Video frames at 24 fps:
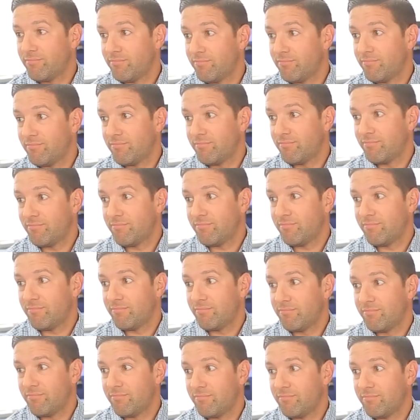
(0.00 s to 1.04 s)
Yeah.
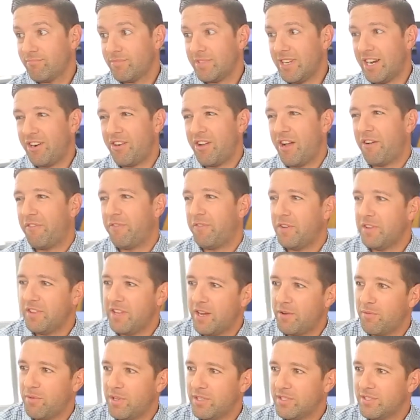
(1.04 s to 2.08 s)
Yeah. You don't know how fun
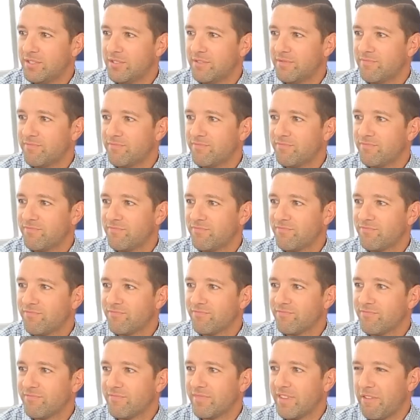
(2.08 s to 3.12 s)
that was.
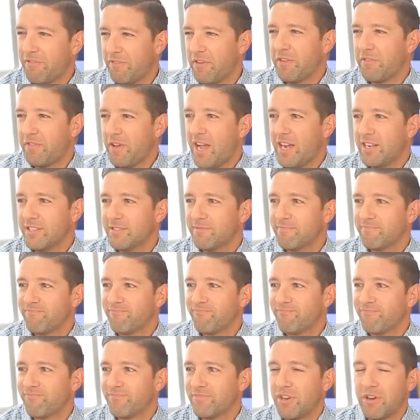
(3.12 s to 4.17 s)
That fun fact?
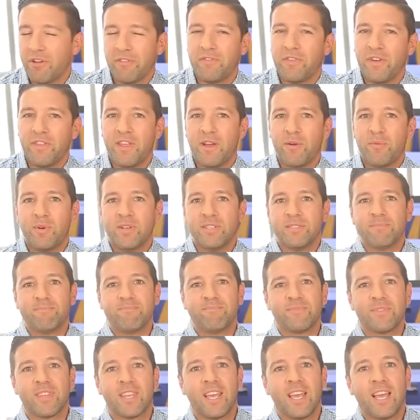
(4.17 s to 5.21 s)
I don't know how fun that
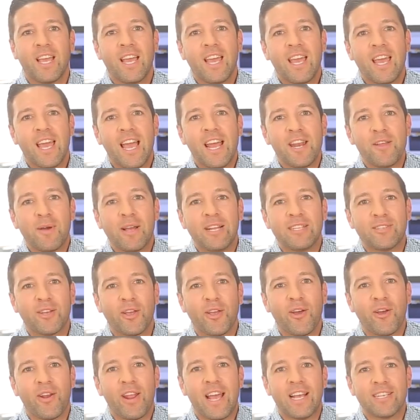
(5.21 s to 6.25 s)
was. Anyway,
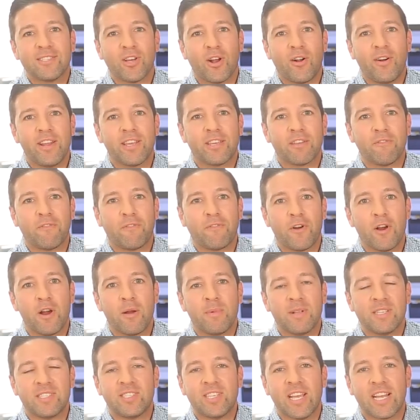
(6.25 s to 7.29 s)
Toyota has already
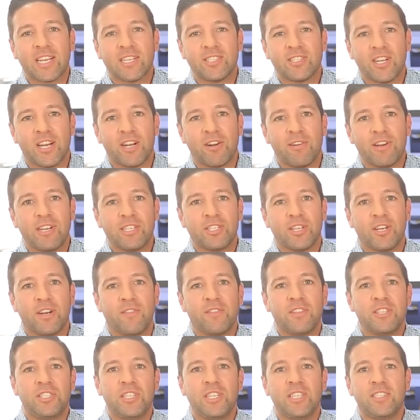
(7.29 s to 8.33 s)
confirmed a second generation
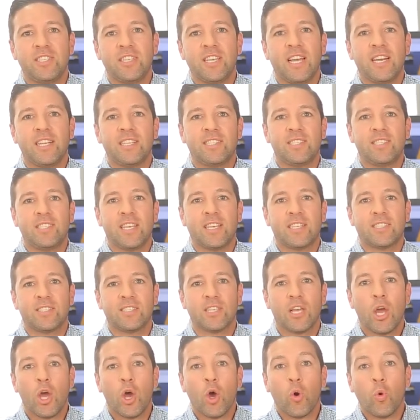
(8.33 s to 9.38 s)
of the G T
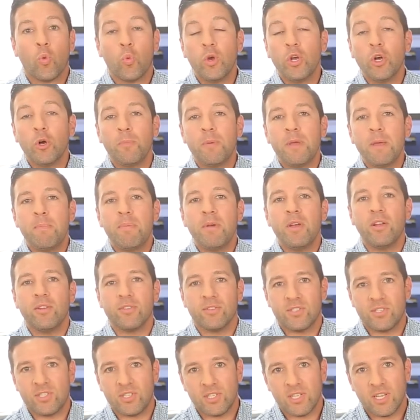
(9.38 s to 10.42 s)
eighty-six will be
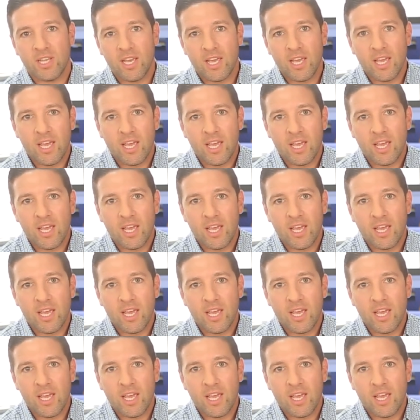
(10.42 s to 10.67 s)
built,